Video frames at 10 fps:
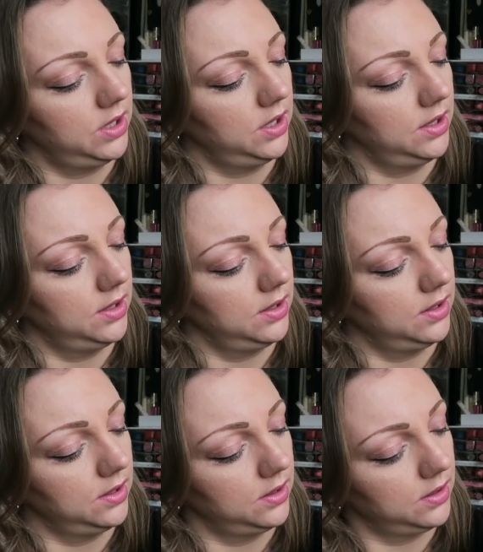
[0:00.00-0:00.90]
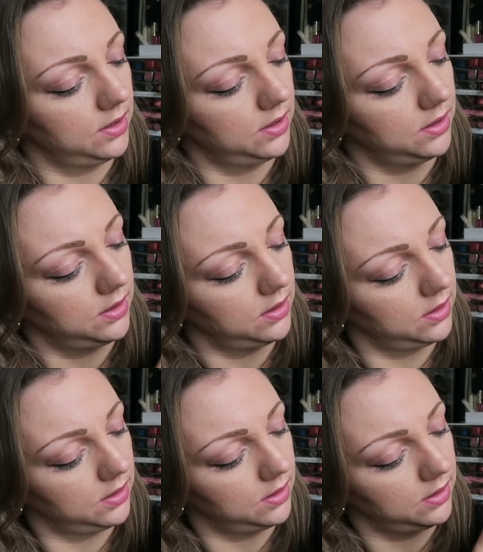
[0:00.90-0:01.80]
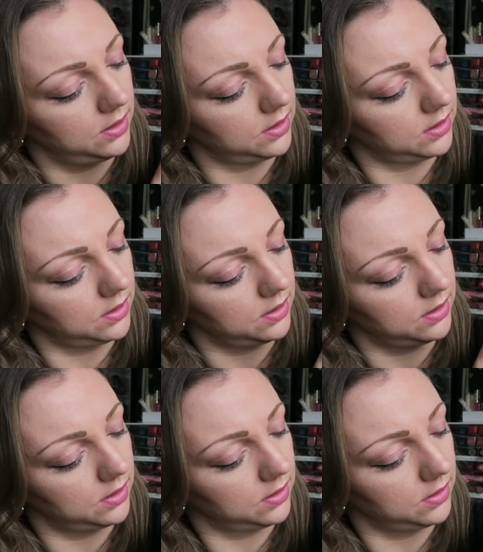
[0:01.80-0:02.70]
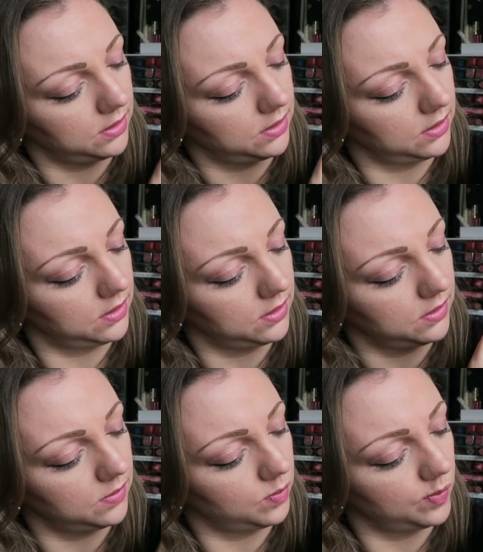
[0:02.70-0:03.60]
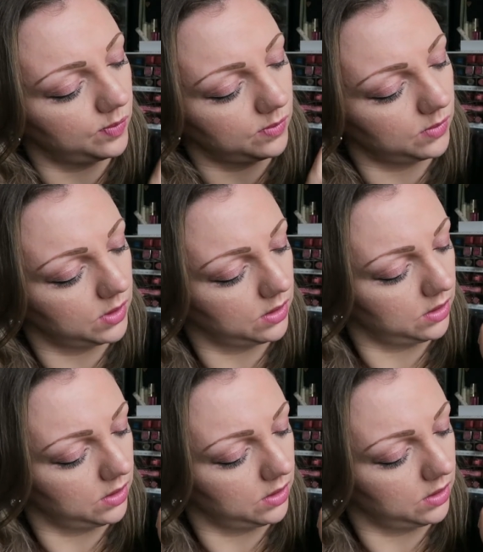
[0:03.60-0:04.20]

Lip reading: (silence)